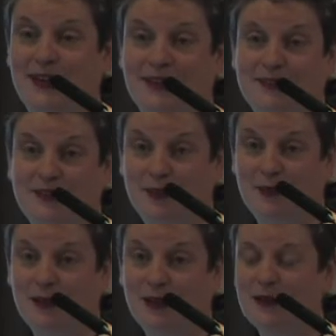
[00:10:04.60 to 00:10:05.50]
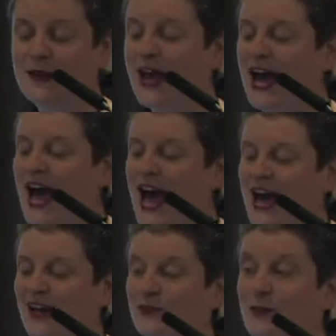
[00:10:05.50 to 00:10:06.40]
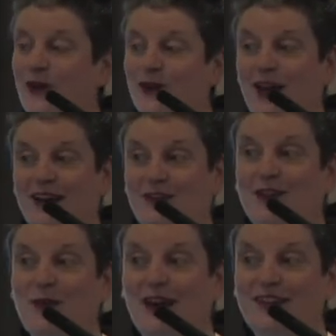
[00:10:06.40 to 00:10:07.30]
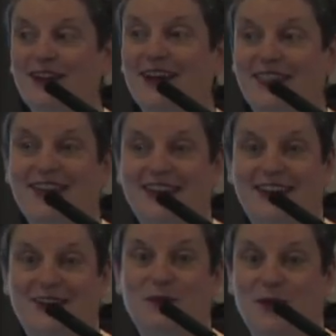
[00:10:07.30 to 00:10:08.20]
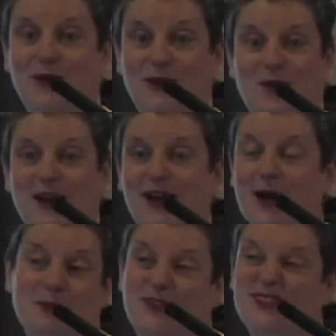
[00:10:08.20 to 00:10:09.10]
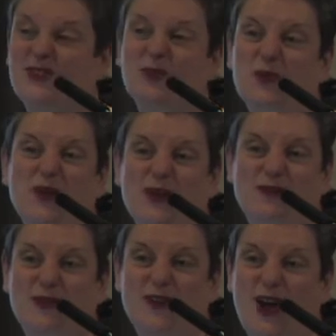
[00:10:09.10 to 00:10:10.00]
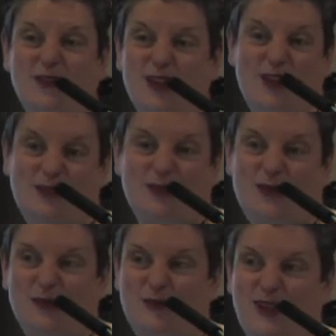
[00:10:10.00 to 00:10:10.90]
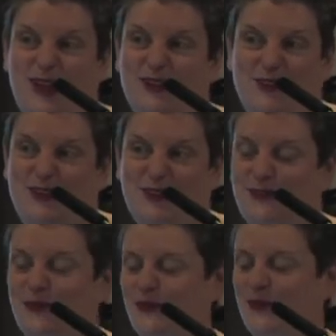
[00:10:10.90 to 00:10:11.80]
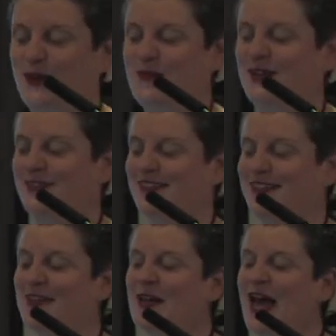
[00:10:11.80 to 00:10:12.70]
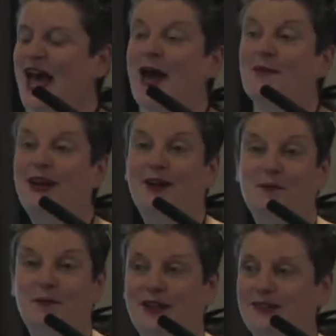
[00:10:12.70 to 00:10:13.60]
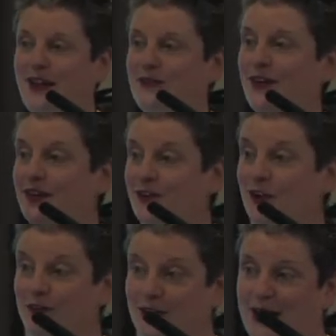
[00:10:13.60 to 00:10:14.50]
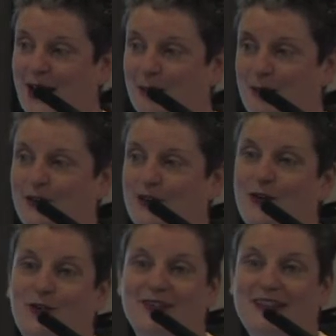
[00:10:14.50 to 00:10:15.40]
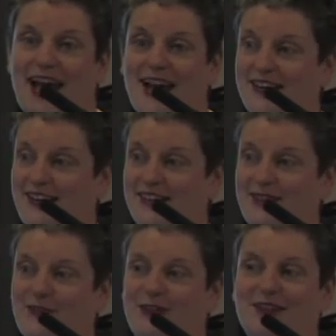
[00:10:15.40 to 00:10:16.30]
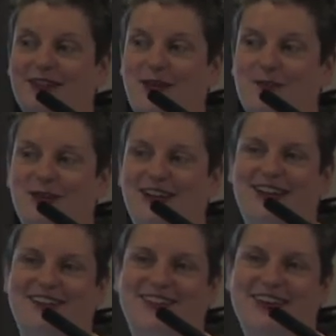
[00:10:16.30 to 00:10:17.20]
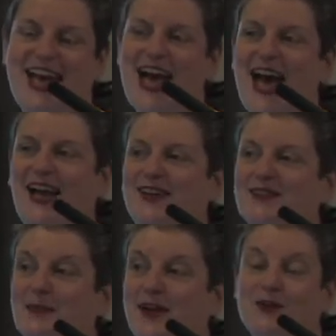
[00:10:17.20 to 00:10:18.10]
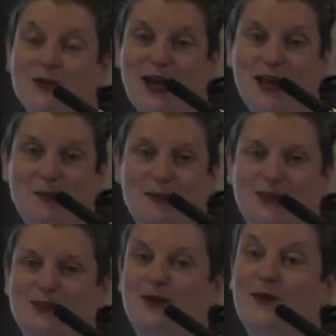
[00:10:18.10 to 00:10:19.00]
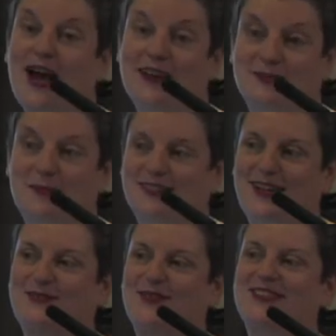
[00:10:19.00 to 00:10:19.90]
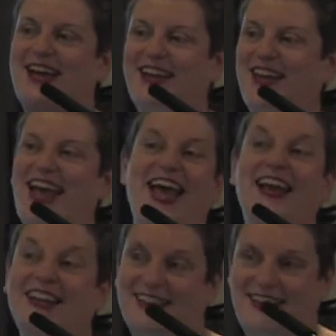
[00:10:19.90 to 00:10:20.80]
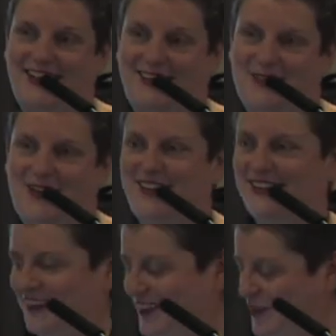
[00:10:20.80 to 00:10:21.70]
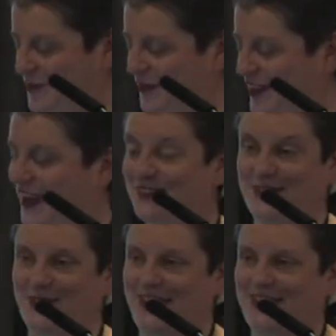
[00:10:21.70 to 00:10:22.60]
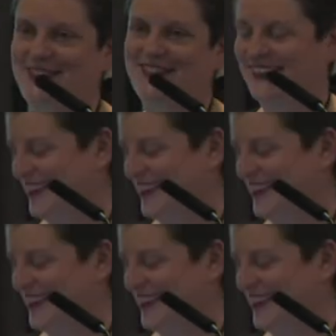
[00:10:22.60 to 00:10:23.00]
like school. And we're all actually quite, I think we're all quite competent. Don't worry if you're not, and if you don't feel like doing it, don't worry about it. Um, and myself, and I have a lovely helper called Dan at the front table here, and he's my new helper, so ask myself and Dan anything, right? Dan's great.